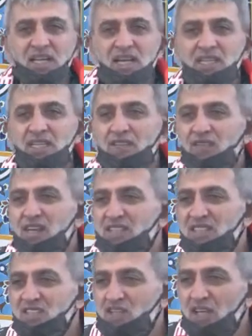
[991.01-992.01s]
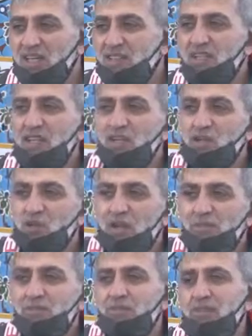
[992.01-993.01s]
and give us a chance to
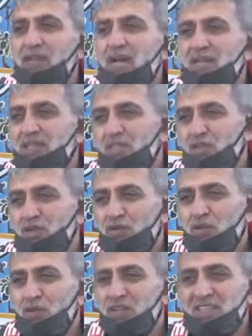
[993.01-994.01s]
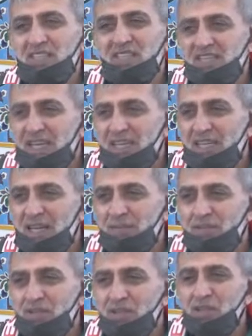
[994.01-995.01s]
come address you for what's exactly
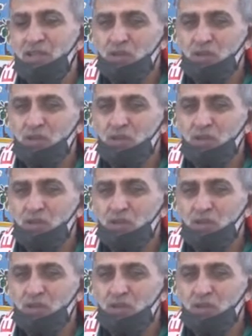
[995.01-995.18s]
happening.